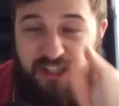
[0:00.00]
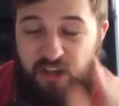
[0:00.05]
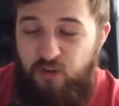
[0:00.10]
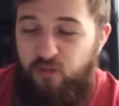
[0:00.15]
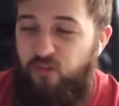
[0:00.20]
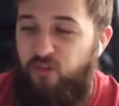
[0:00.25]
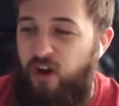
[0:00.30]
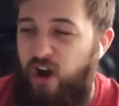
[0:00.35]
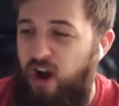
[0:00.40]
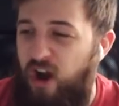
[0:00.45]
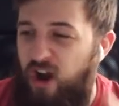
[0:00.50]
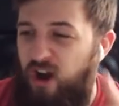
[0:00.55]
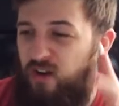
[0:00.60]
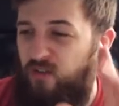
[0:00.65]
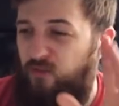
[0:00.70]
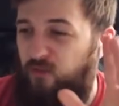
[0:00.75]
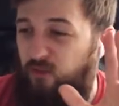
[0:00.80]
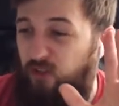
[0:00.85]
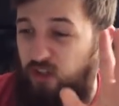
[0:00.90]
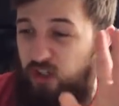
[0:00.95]
so far,
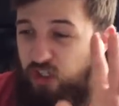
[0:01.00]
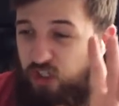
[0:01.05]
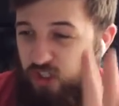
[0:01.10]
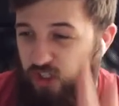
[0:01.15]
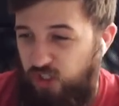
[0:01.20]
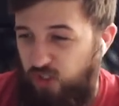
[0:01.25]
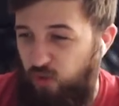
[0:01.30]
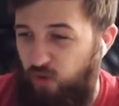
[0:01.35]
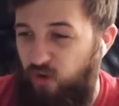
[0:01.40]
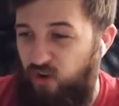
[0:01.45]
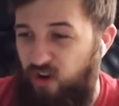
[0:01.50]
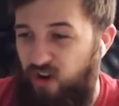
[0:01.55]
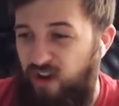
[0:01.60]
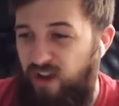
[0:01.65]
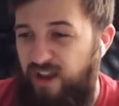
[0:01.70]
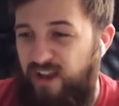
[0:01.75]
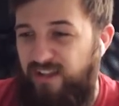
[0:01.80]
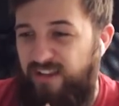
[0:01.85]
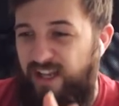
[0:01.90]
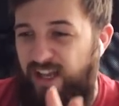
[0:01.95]
for sure.
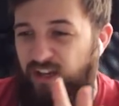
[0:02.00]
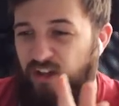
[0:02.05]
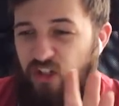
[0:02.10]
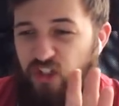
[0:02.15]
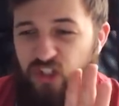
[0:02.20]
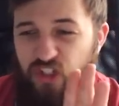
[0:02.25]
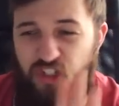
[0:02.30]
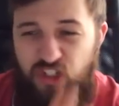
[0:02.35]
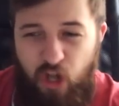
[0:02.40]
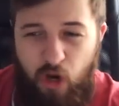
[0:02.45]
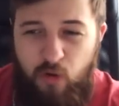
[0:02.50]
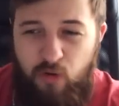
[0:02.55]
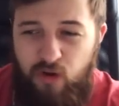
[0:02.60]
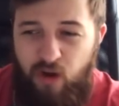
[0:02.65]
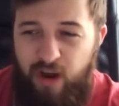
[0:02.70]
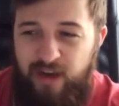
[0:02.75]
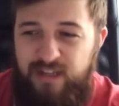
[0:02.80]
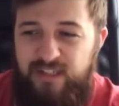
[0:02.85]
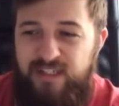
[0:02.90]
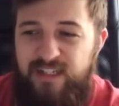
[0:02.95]
That looks so
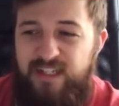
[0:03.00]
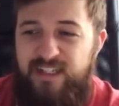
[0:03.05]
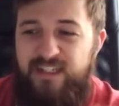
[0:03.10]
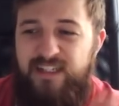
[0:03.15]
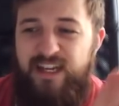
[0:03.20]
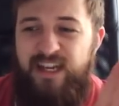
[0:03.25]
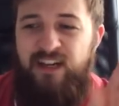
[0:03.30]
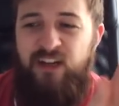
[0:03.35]
90s.